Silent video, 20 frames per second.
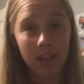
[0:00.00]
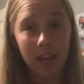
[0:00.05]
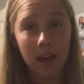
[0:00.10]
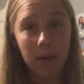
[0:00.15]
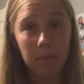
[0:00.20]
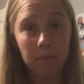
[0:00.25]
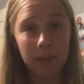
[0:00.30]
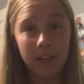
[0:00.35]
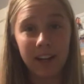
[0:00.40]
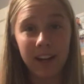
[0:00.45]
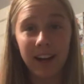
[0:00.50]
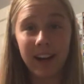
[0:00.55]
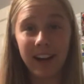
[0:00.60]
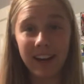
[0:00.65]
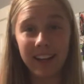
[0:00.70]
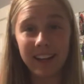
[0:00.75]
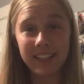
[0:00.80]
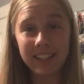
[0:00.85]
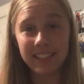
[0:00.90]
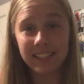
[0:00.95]
yet
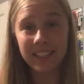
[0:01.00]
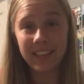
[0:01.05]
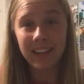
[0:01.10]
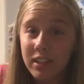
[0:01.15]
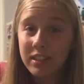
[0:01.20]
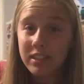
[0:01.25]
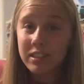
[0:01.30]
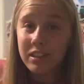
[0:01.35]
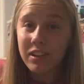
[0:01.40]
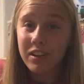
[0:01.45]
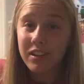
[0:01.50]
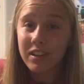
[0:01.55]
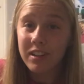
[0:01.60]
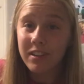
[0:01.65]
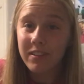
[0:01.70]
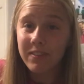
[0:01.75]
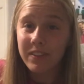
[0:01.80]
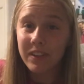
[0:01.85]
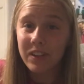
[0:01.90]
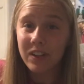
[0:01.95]
because I'm starting to
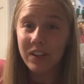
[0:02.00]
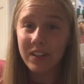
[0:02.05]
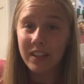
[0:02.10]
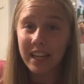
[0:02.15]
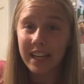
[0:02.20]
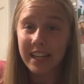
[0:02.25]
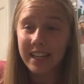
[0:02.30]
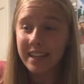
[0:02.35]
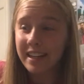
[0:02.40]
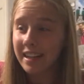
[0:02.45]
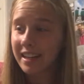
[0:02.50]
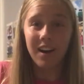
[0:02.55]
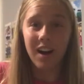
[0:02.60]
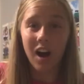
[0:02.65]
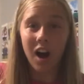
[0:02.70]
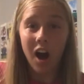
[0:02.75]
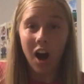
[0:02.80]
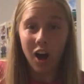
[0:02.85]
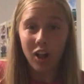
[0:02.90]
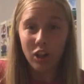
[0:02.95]
feel like a
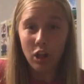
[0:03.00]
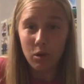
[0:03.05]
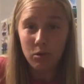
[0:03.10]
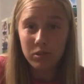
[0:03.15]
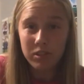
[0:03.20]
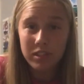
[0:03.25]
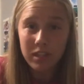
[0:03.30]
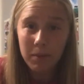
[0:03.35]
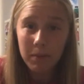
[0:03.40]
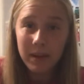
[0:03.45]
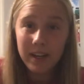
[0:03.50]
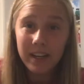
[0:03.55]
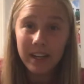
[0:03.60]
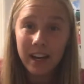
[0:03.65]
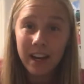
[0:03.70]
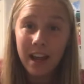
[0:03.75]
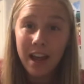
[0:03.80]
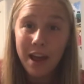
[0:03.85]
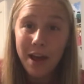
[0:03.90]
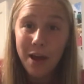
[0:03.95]
hollow stomach
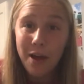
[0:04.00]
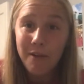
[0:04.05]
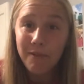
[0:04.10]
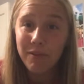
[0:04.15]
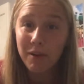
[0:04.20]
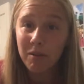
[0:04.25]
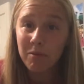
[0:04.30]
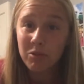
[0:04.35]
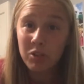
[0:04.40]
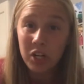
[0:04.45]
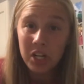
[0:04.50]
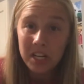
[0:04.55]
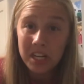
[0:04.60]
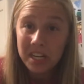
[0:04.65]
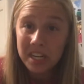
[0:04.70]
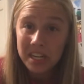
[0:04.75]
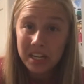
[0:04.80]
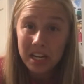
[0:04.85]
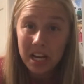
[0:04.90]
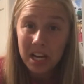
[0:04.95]
from
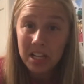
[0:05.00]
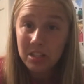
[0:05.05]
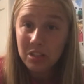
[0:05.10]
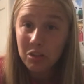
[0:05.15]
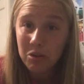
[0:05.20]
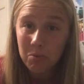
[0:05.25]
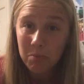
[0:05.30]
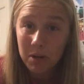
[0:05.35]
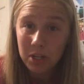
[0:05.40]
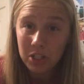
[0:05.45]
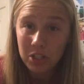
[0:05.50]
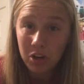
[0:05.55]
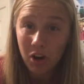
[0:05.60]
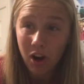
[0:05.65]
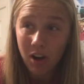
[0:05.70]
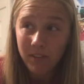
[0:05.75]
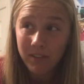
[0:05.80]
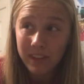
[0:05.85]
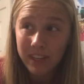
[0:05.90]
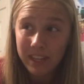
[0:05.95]
drinking too much
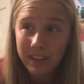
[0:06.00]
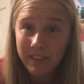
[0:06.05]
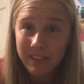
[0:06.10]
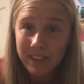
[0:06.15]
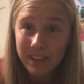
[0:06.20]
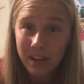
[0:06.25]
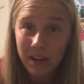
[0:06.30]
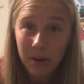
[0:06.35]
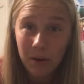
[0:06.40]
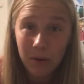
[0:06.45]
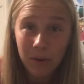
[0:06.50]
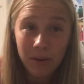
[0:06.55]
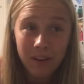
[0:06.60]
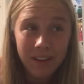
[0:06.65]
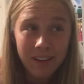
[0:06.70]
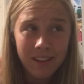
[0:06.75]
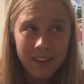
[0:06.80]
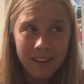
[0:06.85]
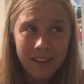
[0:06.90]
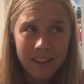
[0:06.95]
coffee, even though
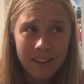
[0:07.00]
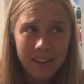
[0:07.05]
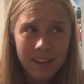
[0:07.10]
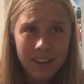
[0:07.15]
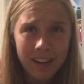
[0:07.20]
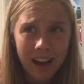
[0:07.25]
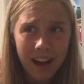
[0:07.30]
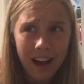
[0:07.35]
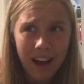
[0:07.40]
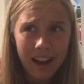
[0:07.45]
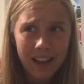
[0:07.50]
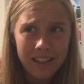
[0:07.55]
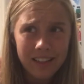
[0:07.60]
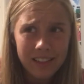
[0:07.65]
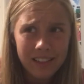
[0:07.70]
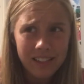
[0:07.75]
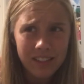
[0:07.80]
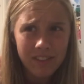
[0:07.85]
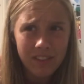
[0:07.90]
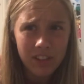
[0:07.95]
I
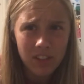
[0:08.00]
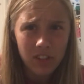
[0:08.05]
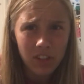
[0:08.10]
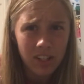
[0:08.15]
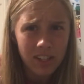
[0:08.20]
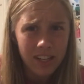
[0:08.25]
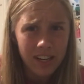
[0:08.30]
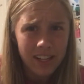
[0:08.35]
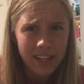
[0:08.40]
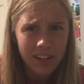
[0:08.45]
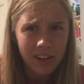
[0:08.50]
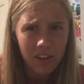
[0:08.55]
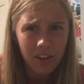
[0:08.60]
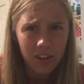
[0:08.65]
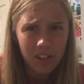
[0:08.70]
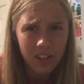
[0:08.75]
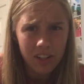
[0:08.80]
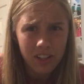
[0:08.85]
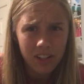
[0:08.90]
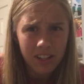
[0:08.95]
didn't even drink any
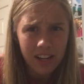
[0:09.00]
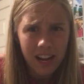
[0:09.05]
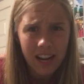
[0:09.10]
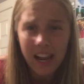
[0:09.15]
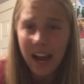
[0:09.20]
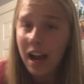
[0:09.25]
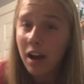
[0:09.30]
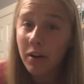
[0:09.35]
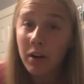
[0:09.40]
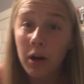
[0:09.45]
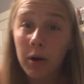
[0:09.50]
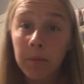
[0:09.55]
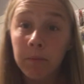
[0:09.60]
earlier today. I don't know,